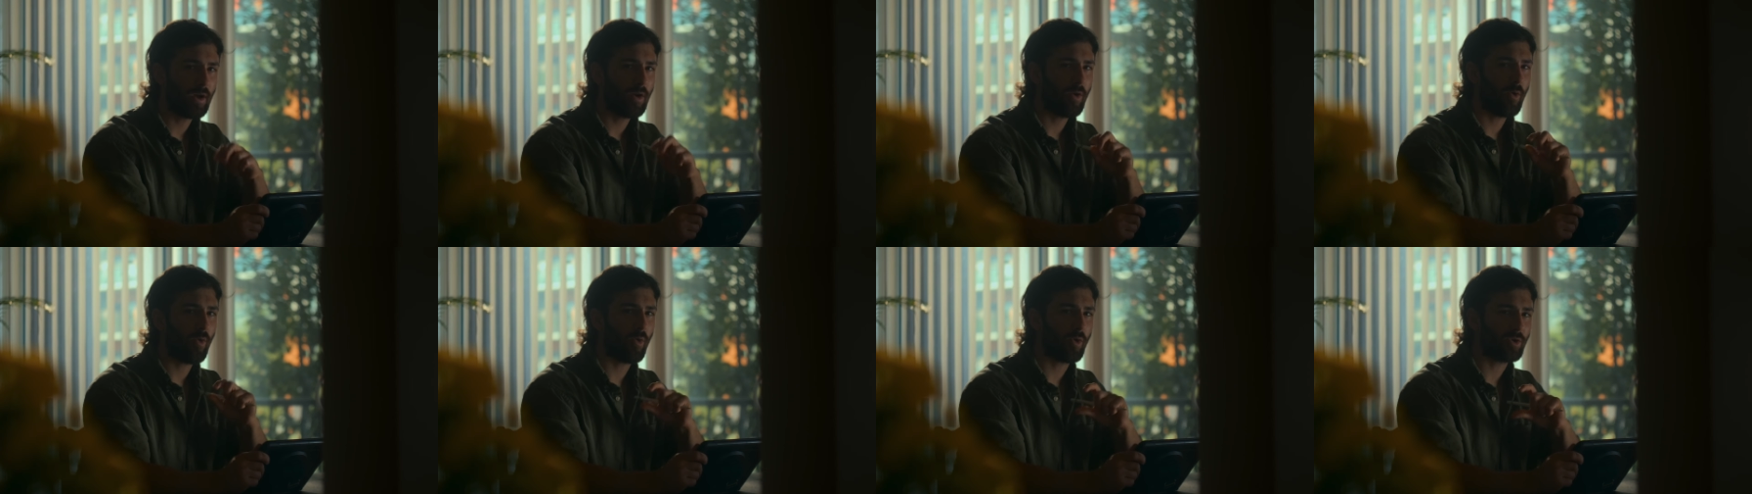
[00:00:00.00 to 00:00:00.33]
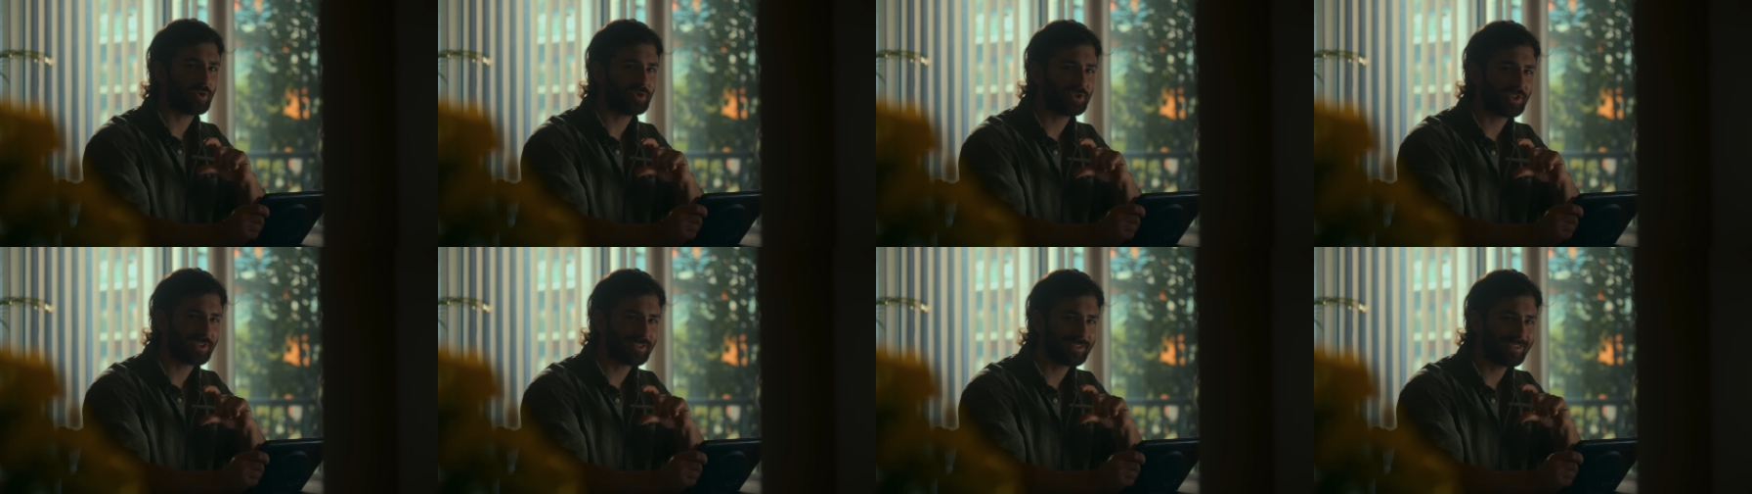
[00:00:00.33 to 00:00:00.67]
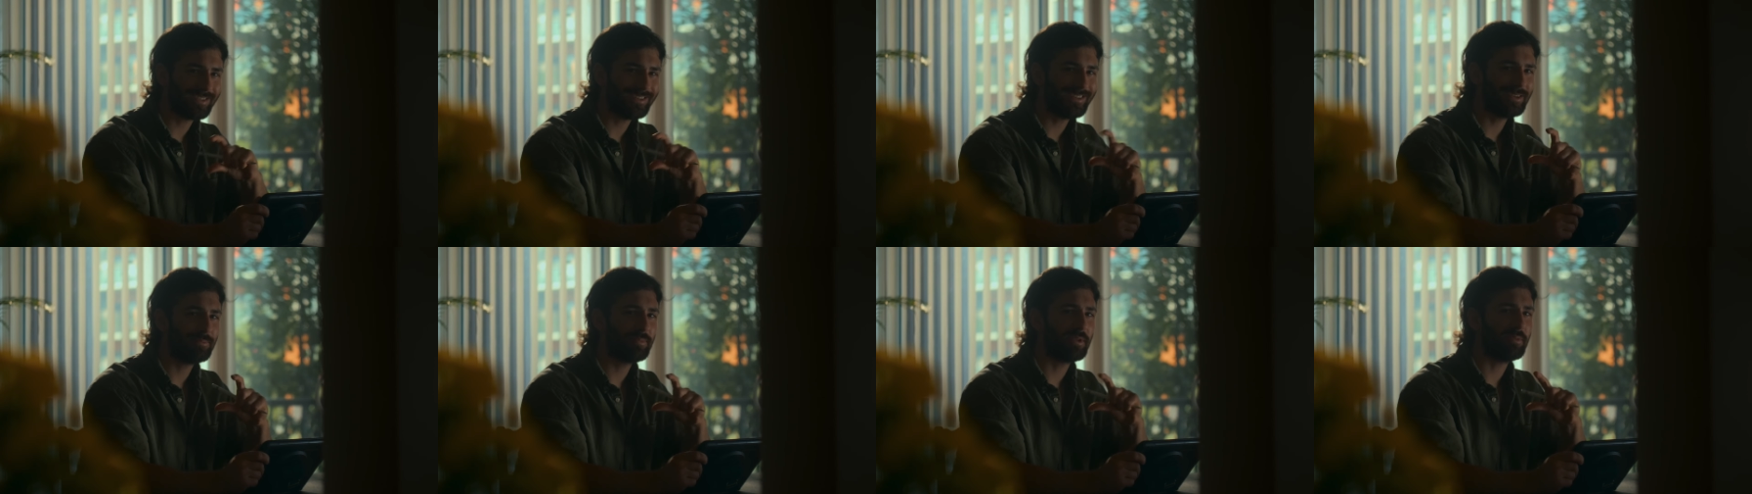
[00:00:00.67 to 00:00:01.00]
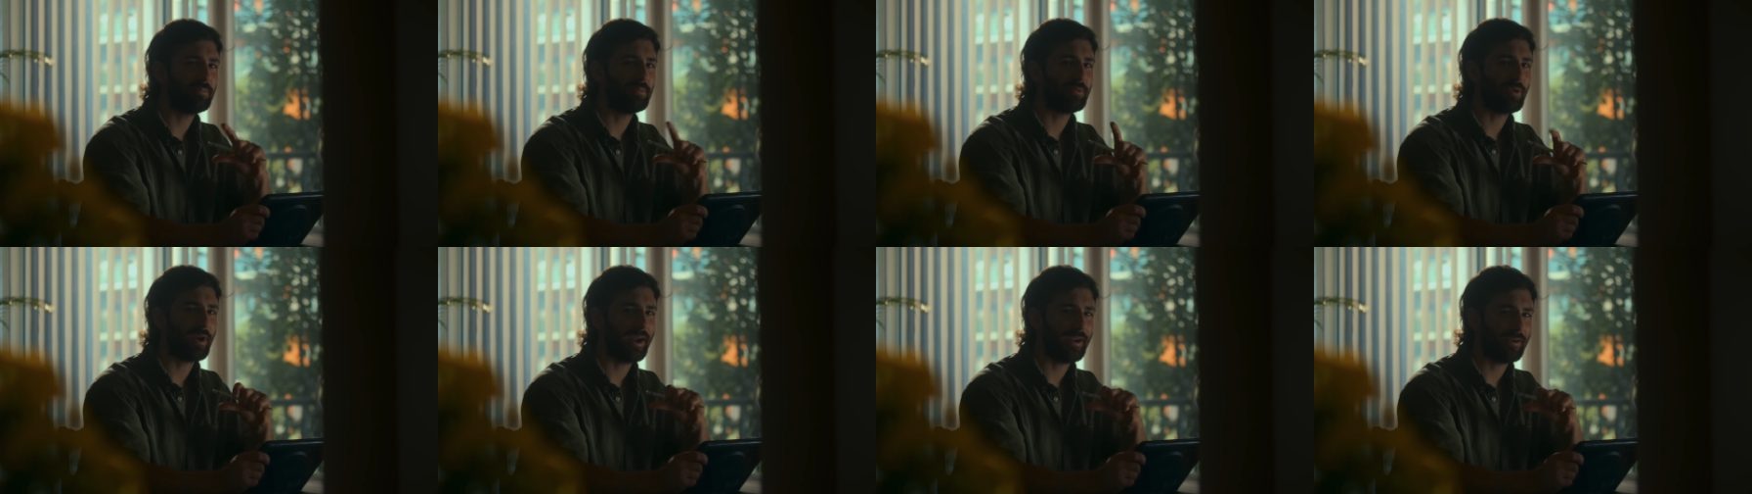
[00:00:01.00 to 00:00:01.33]
or just a little bit
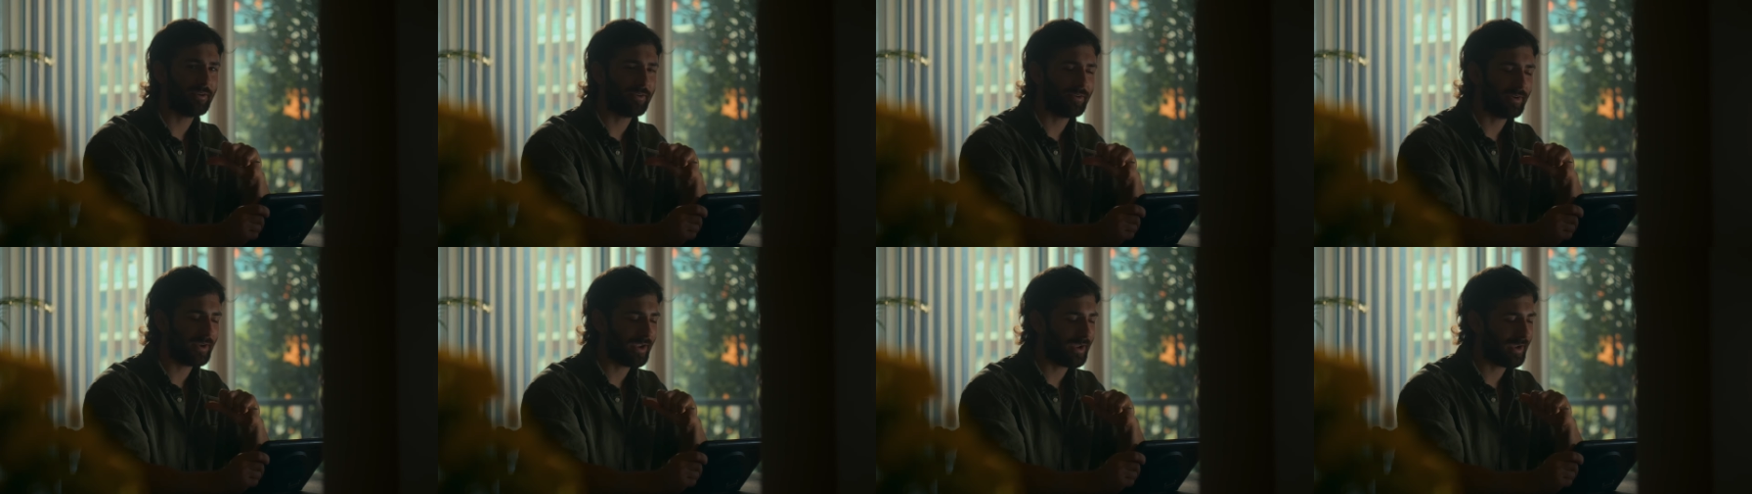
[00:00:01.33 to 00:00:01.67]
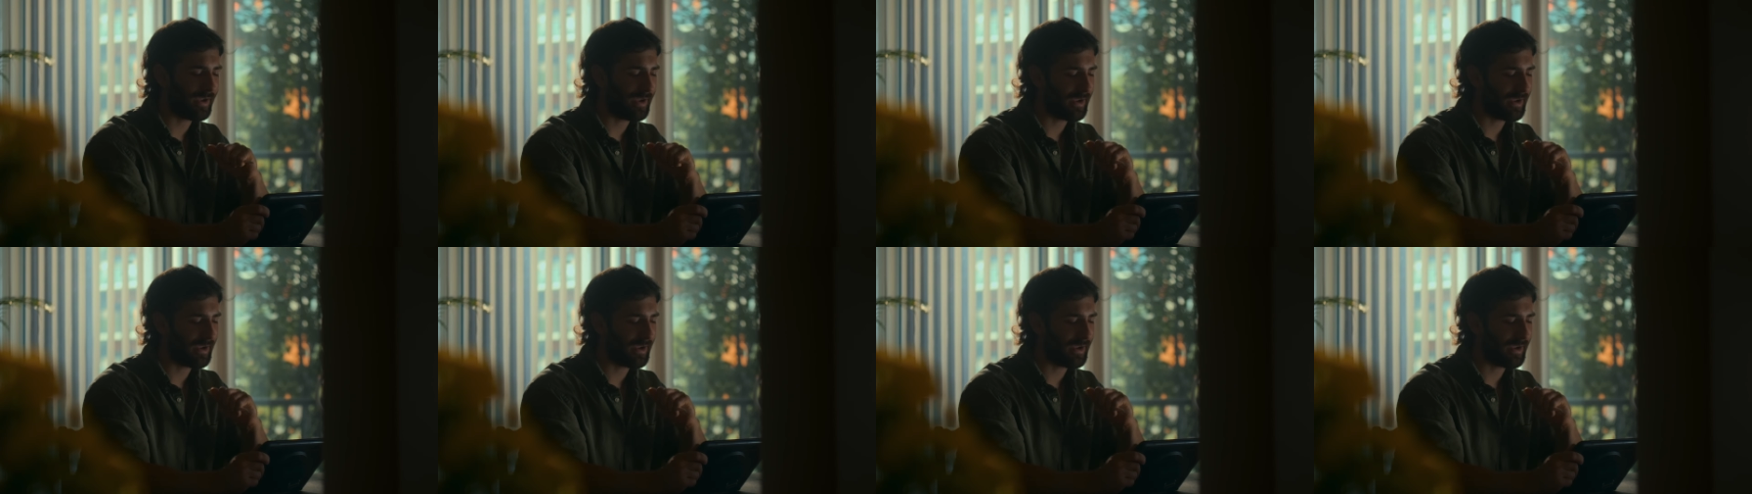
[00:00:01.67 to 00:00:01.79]
brighter, yeah.